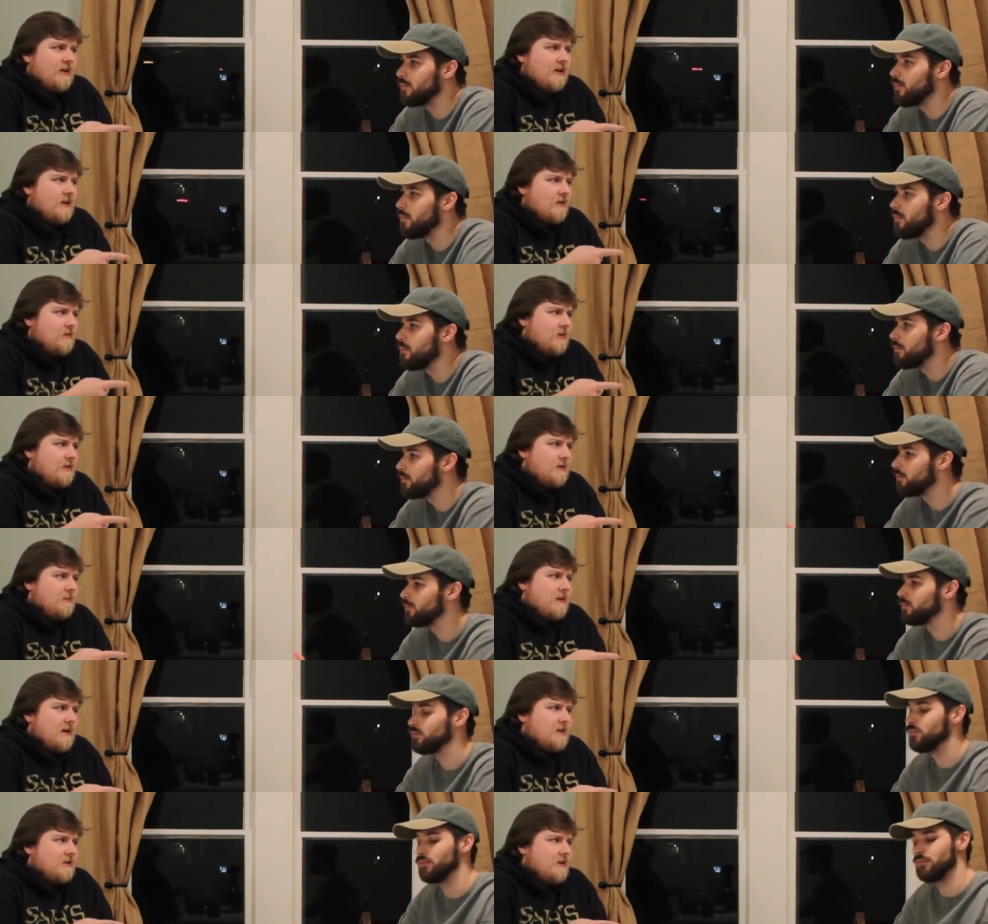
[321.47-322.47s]
Speaker 1: point. With the
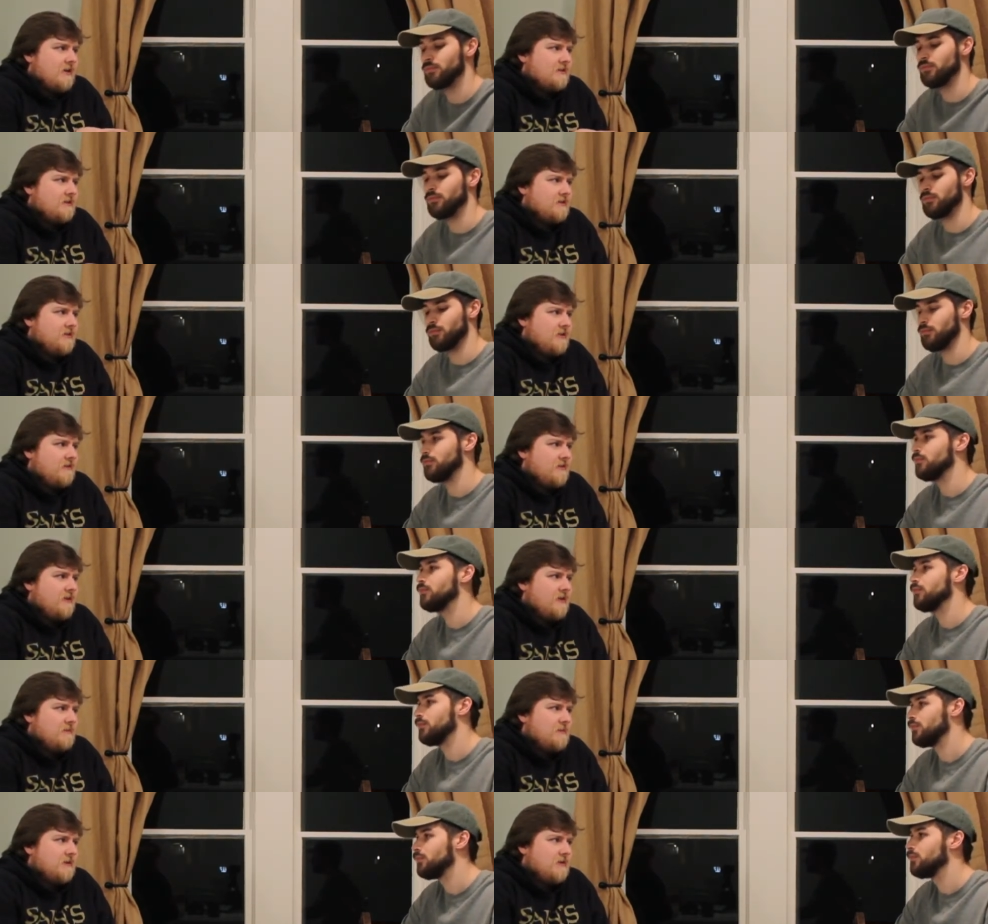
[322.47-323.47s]
body shots and stuff,
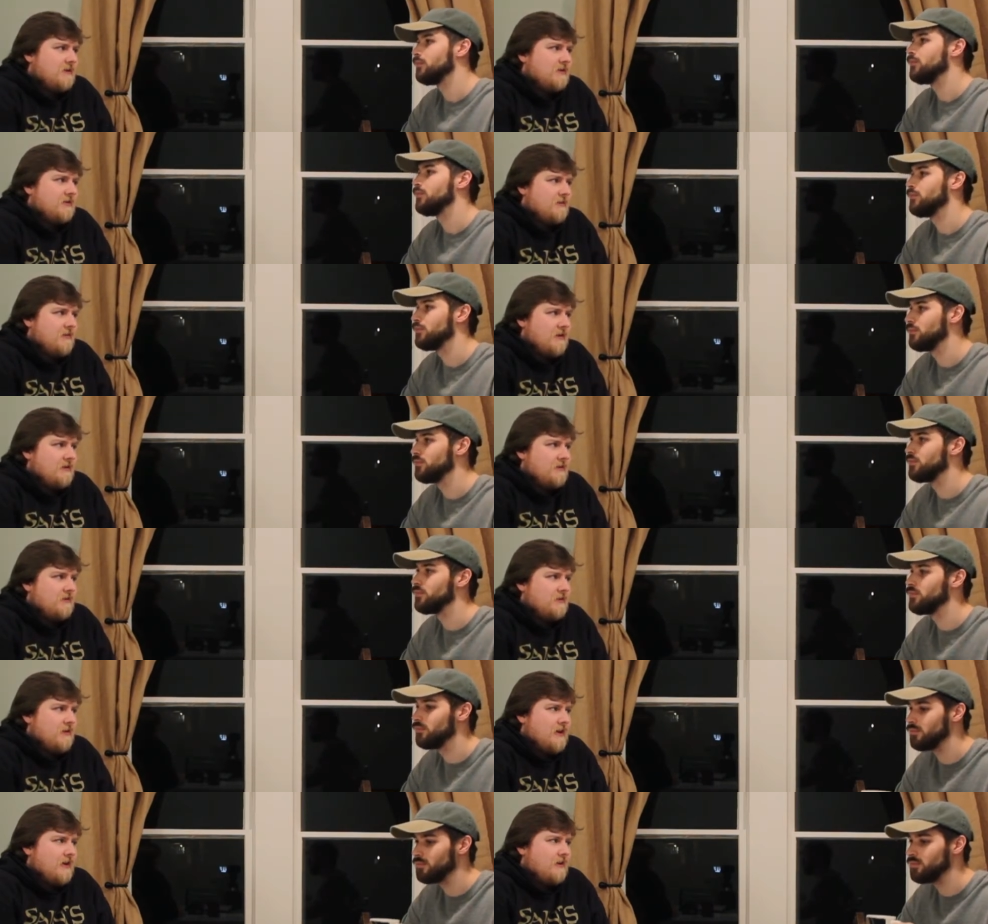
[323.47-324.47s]
he could potentially wear
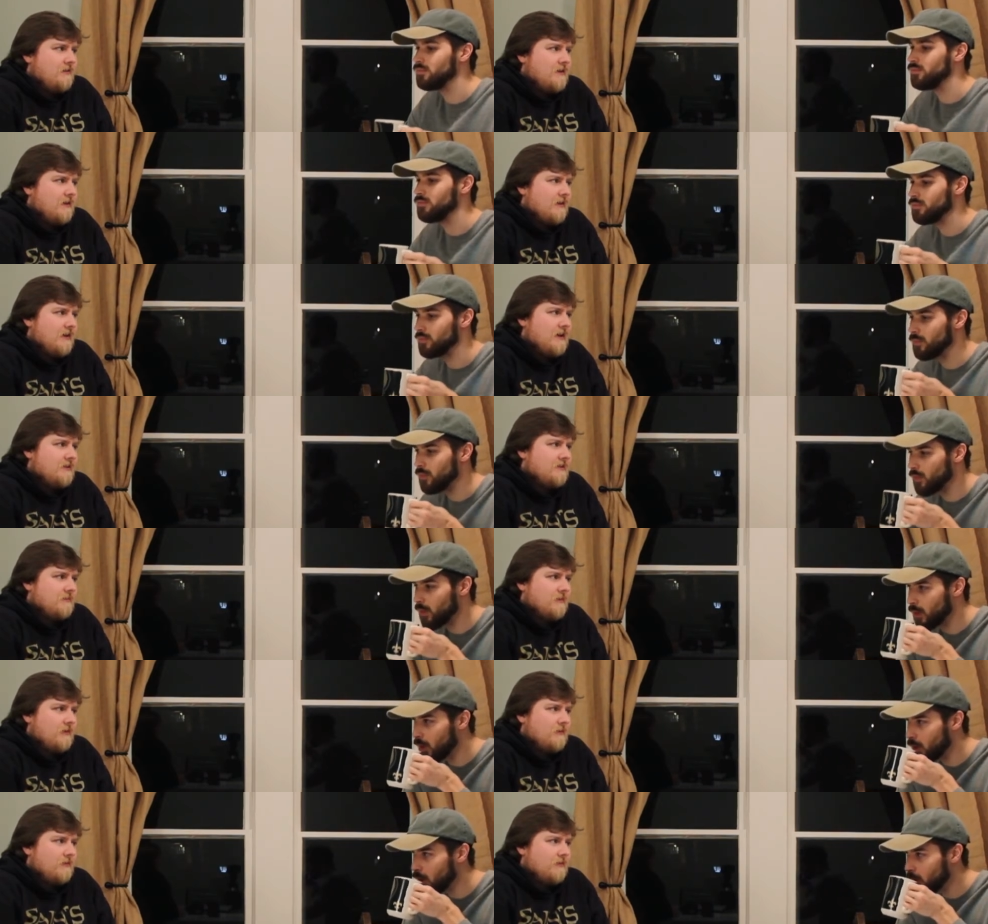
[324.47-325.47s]
Junior down if he could land
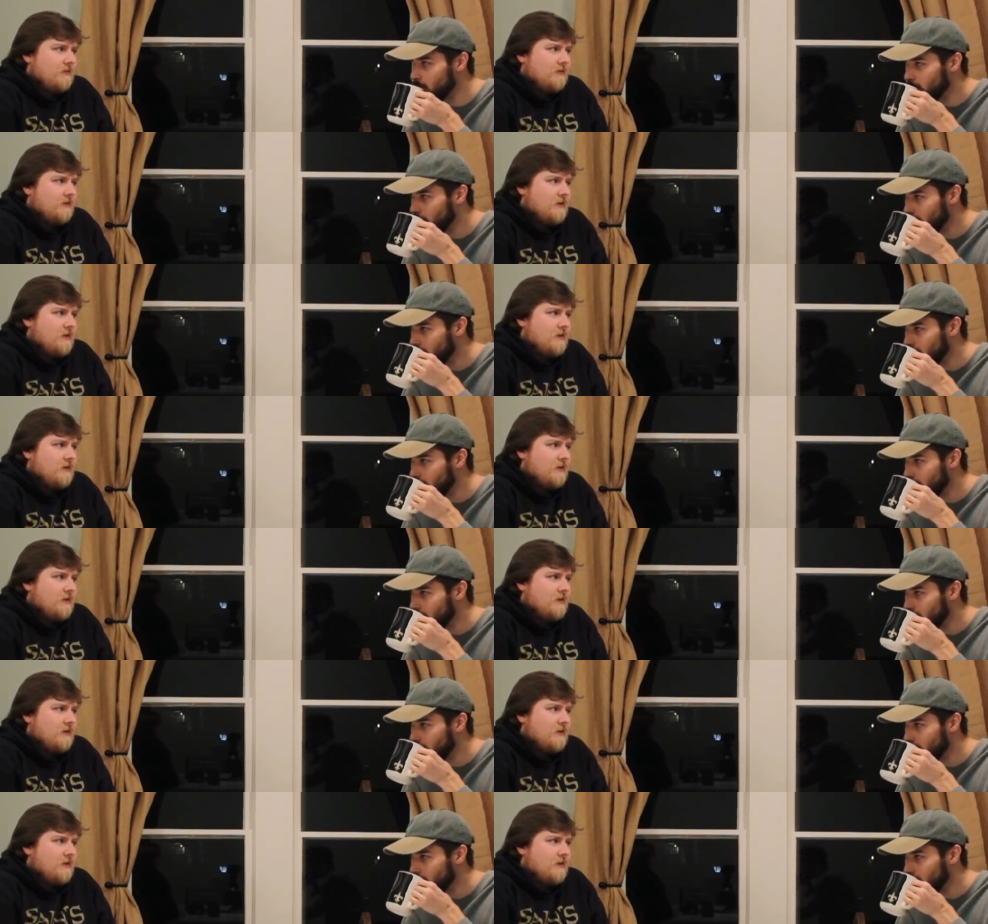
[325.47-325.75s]
some good